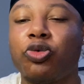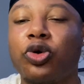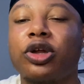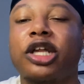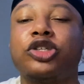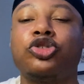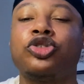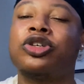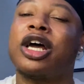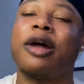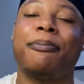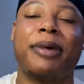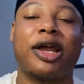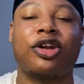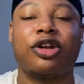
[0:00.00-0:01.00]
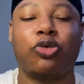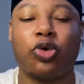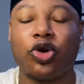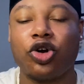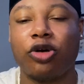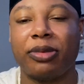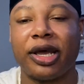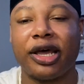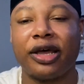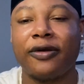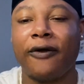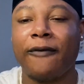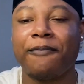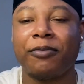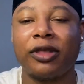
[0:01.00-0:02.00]
world, that you're trying to better the world, man.
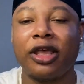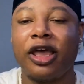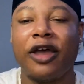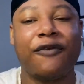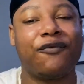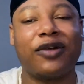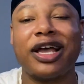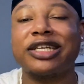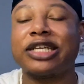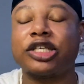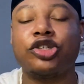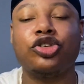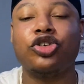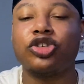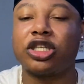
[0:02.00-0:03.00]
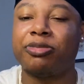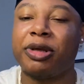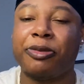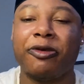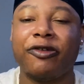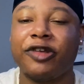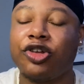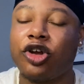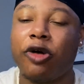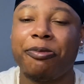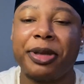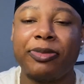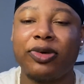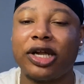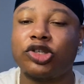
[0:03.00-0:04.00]
Friends that you used to be, you know,
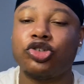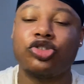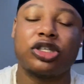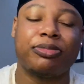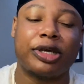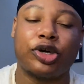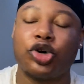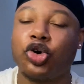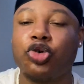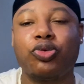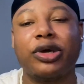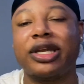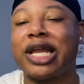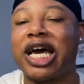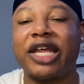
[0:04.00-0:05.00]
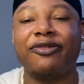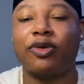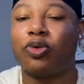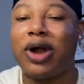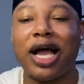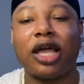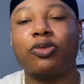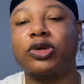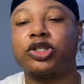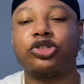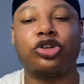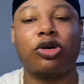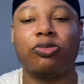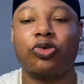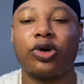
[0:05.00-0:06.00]
people that you used to be cool with, not even rocking with you
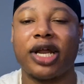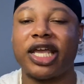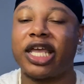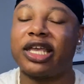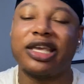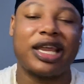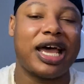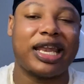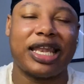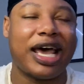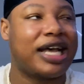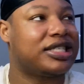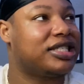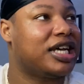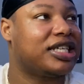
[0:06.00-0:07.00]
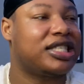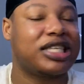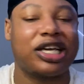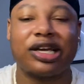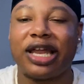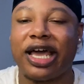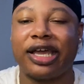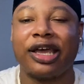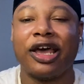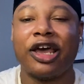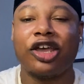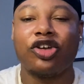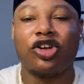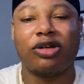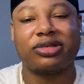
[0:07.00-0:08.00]
no more. They give you that stare like,
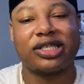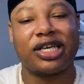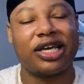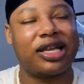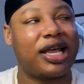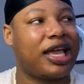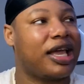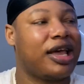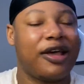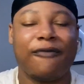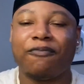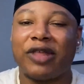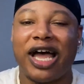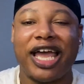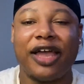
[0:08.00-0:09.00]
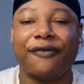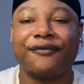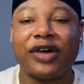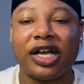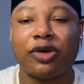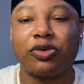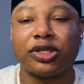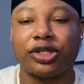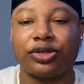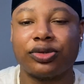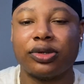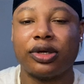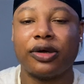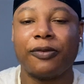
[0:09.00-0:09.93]
you know what I'm saying? Like, I ain't fucking with you.